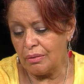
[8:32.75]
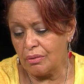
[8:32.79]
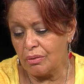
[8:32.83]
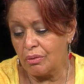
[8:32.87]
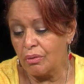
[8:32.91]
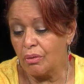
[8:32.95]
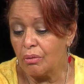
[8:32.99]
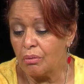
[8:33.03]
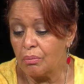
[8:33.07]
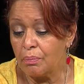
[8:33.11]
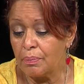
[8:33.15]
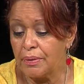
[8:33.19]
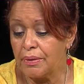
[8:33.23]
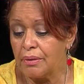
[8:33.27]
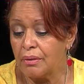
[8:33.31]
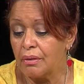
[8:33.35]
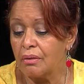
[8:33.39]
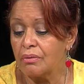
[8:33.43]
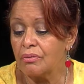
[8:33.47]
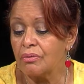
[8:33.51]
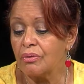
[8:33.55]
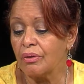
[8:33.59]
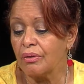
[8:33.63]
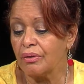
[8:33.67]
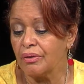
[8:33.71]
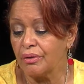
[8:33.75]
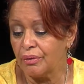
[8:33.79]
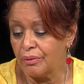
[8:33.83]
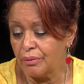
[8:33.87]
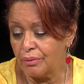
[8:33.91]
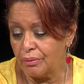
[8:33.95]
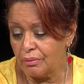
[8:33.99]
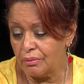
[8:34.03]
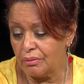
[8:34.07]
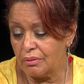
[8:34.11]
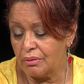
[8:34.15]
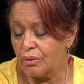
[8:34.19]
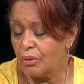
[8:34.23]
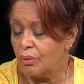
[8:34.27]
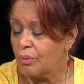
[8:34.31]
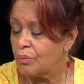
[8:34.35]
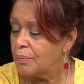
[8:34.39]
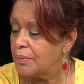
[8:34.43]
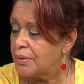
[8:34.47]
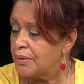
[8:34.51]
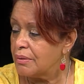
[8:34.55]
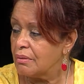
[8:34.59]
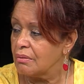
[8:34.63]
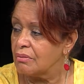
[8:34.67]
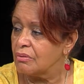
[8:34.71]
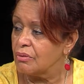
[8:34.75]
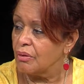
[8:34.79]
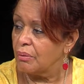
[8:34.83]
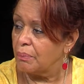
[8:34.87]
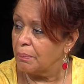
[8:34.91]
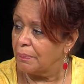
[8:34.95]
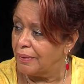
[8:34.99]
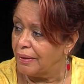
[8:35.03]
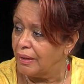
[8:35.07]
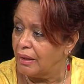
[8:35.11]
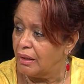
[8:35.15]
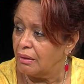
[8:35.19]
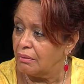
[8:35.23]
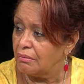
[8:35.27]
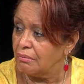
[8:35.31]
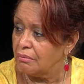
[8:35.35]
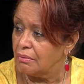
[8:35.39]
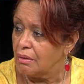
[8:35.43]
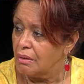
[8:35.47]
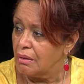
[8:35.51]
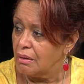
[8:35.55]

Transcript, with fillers: go beyond our hurt and go beyond our pain